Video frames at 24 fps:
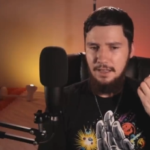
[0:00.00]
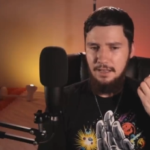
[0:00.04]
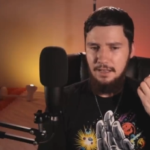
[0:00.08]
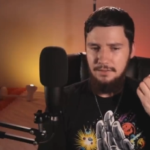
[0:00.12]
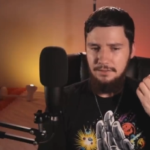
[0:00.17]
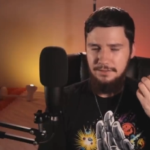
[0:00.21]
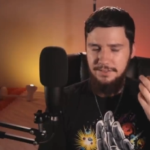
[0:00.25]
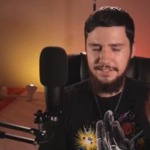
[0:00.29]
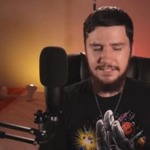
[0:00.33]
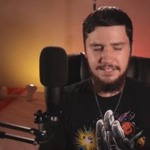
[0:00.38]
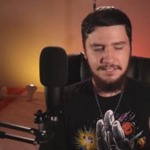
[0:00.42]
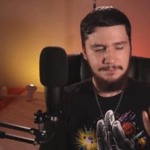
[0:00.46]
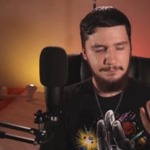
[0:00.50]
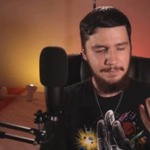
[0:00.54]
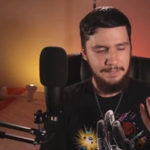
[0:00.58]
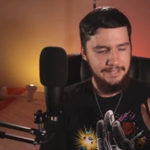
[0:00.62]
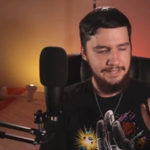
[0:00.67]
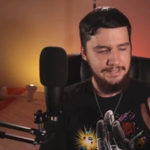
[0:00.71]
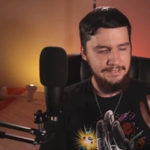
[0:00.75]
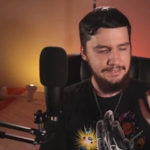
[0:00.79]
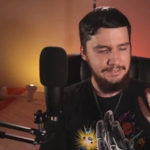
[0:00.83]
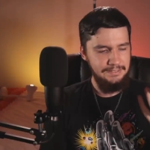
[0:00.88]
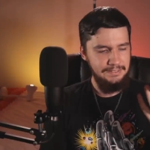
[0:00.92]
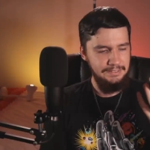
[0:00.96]
This
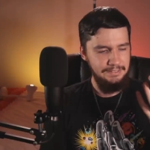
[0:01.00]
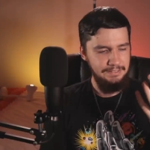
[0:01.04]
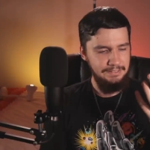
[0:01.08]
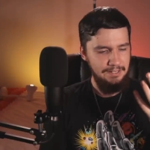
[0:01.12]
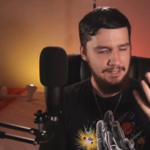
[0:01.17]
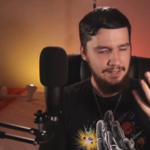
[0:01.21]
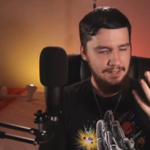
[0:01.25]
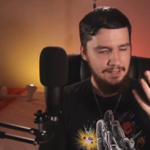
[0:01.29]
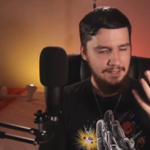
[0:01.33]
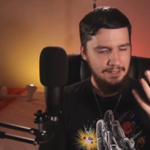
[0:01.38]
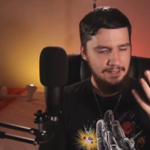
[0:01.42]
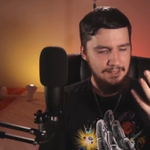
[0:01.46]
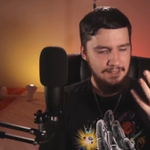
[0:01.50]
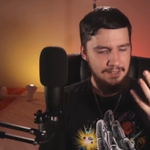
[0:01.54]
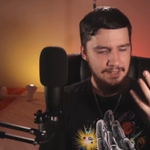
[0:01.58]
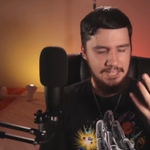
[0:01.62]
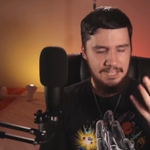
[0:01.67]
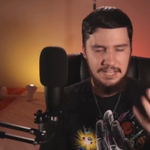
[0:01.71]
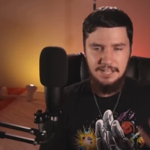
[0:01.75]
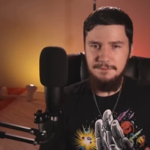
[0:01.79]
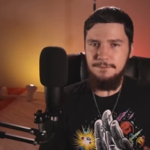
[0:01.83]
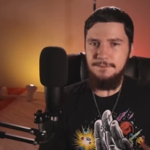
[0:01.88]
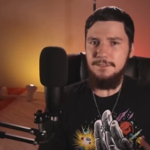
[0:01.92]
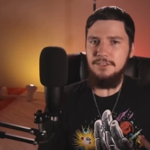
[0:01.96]
means that
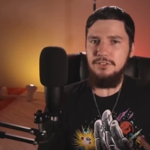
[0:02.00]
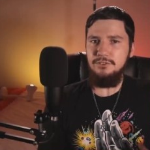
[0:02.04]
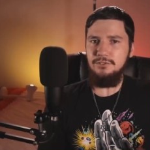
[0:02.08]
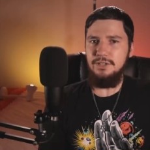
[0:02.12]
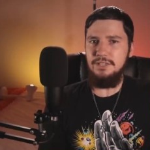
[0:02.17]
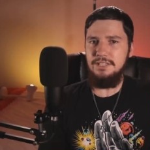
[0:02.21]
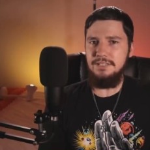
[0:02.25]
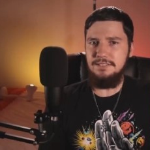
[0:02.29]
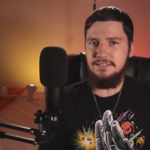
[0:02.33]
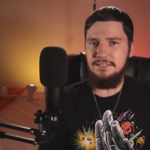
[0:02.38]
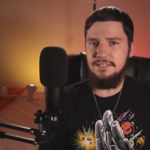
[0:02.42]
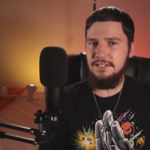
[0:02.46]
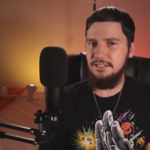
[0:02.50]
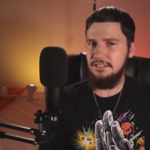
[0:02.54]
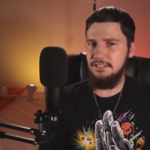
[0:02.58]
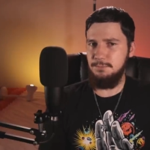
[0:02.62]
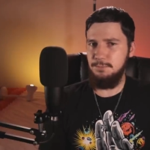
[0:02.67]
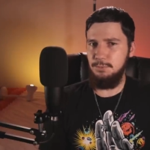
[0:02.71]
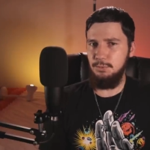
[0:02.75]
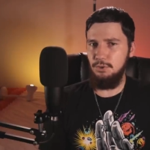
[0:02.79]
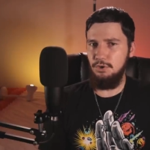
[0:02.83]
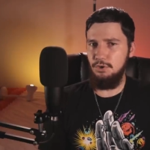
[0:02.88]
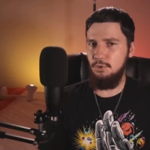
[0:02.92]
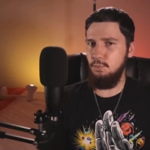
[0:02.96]
even though Internet
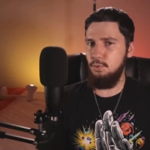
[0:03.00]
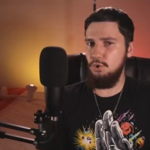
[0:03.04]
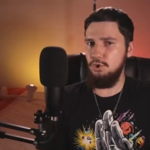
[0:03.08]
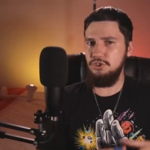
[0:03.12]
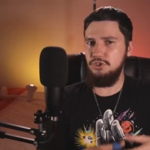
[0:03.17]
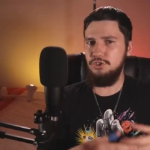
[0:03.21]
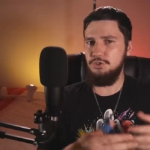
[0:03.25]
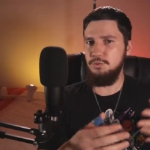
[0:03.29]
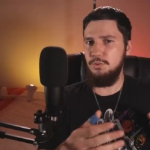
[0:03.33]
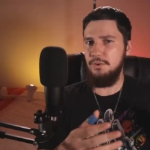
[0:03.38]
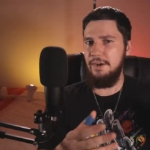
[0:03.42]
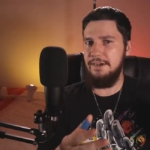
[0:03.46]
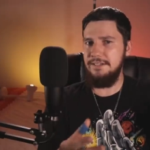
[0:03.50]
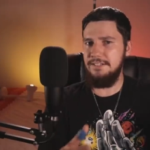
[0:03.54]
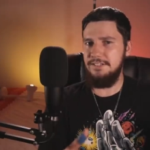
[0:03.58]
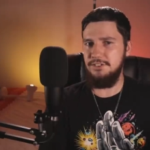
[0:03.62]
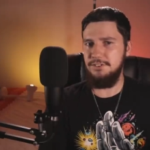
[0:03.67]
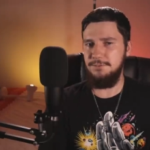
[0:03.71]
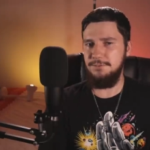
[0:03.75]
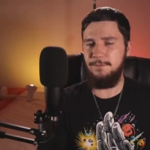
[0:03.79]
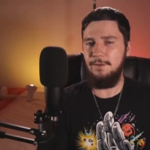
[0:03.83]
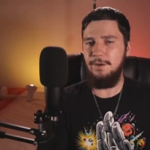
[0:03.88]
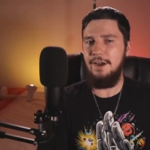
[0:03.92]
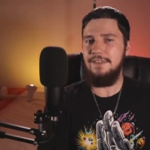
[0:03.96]
Explorer was trying to
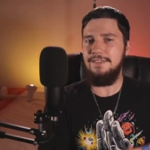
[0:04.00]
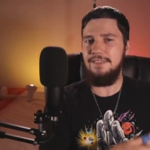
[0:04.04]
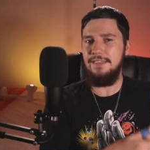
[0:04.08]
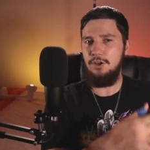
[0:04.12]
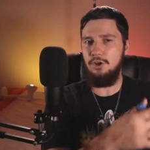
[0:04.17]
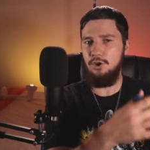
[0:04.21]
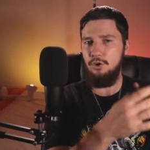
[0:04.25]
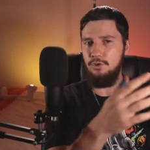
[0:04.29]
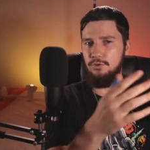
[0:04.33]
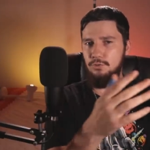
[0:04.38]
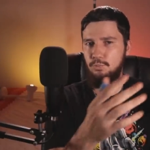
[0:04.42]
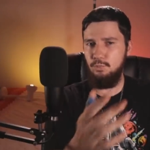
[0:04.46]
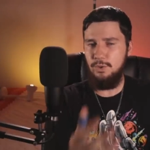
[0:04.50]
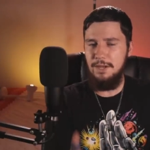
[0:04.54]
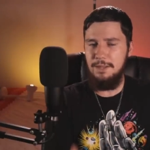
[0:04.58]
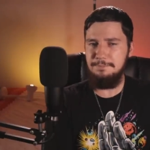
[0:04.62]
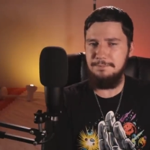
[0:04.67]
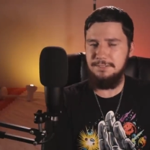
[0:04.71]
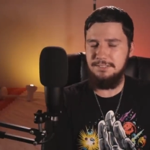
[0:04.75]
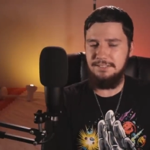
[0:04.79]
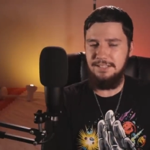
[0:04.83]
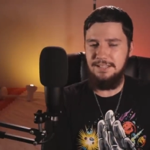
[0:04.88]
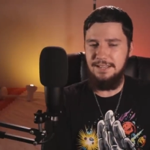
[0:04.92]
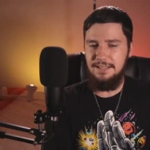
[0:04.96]
define their own
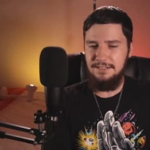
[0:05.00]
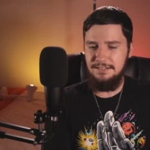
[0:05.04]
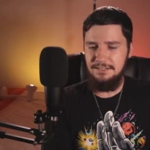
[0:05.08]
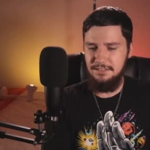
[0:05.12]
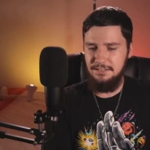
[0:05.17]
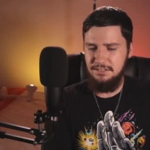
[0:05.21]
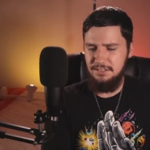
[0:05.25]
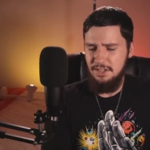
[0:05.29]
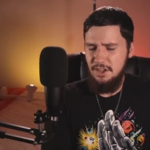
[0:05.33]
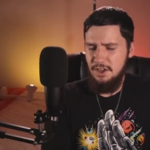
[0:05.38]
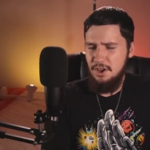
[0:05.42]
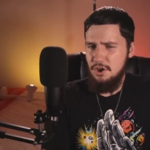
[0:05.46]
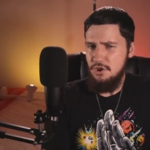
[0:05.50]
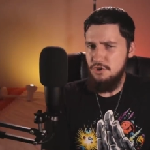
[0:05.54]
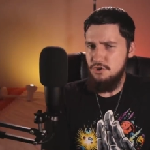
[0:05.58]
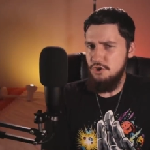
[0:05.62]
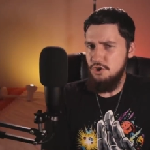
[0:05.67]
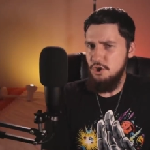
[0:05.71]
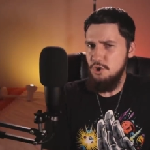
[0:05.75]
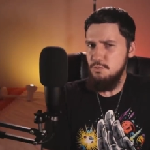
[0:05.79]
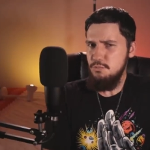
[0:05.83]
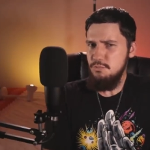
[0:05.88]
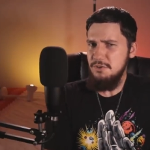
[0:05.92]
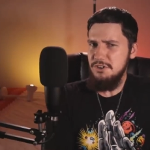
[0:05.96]
web standards,
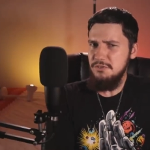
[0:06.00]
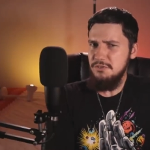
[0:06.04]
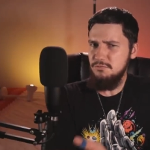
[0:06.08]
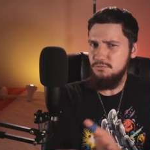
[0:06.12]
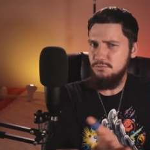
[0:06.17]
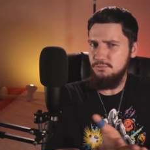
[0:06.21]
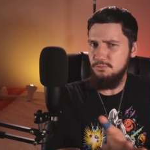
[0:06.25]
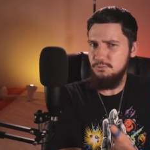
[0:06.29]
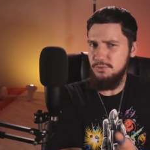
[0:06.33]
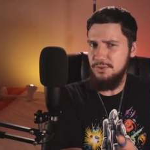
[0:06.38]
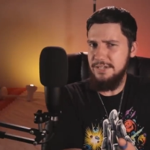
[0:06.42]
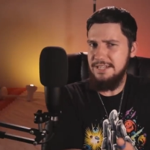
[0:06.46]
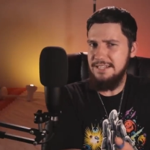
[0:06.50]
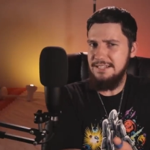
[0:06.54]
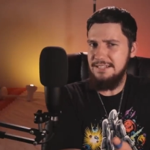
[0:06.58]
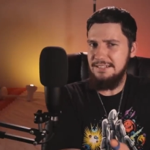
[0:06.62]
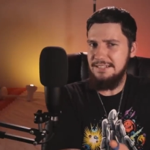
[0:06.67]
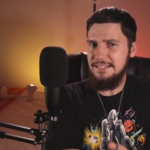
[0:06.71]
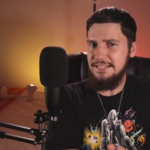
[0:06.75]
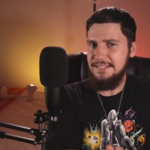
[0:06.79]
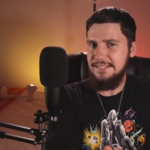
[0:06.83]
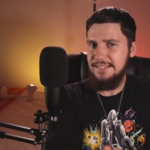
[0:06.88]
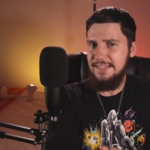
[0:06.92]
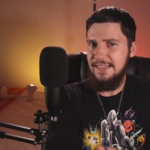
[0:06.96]
no one
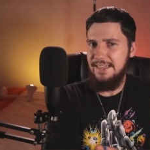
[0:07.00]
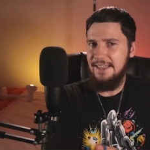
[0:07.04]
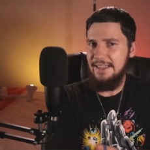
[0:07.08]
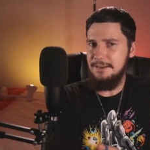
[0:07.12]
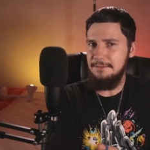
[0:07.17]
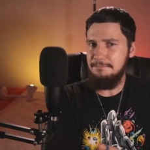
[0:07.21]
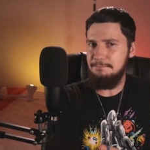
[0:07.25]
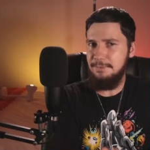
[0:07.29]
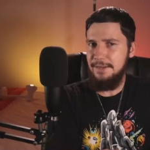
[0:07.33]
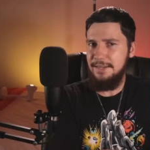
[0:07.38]
really cared.